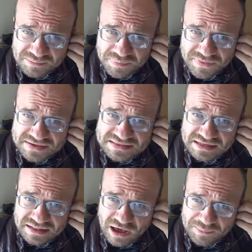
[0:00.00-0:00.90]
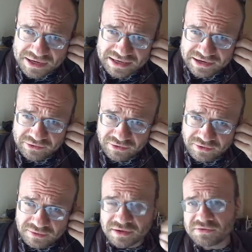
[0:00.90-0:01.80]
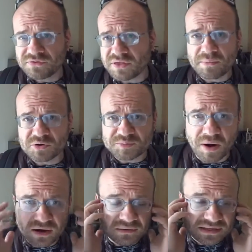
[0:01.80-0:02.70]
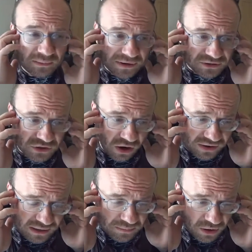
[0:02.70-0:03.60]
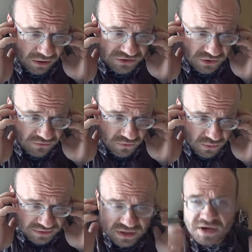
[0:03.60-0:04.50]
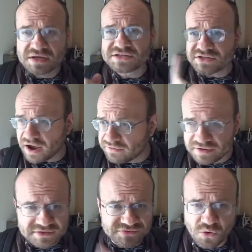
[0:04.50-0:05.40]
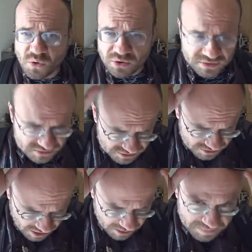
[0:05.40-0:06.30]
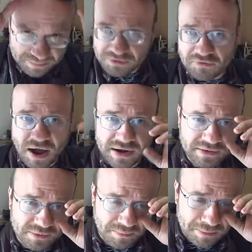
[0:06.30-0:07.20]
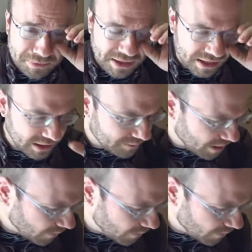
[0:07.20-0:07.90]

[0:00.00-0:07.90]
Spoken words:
but they still allow me to hear, for the most part, a little bit of talking, but also, of course, sirens, horns, people riding that might be getting in my